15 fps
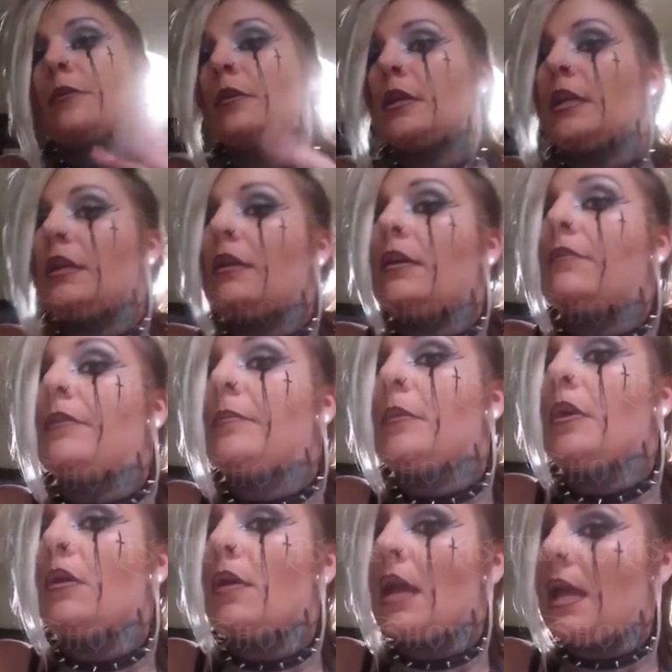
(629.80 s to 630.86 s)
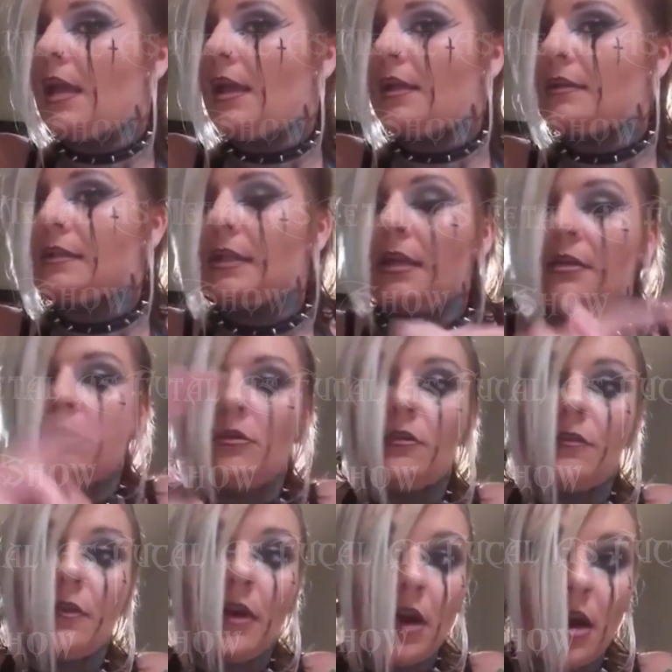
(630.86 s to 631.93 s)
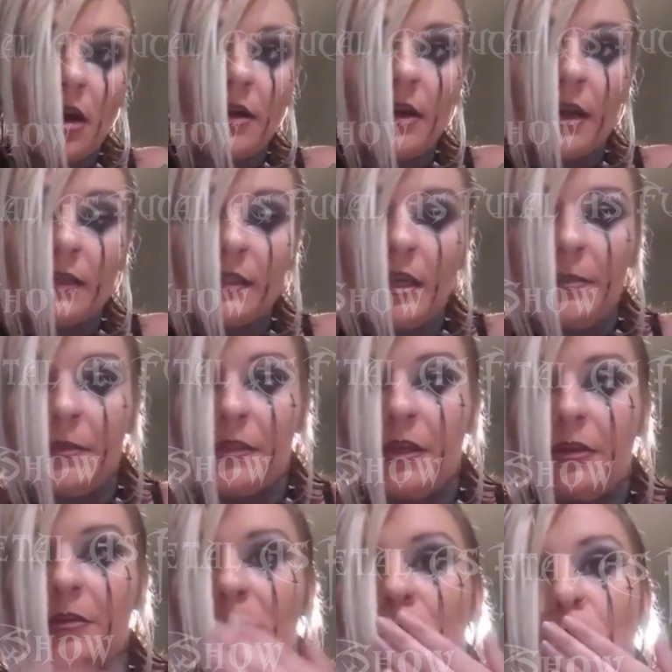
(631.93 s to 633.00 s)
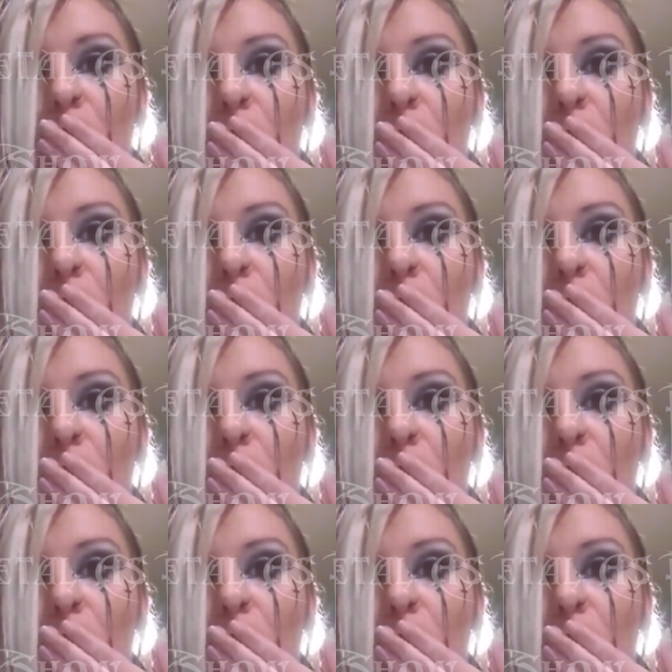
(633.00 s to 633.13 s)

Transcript: forward to hearing from you and stay tuned for our next episode.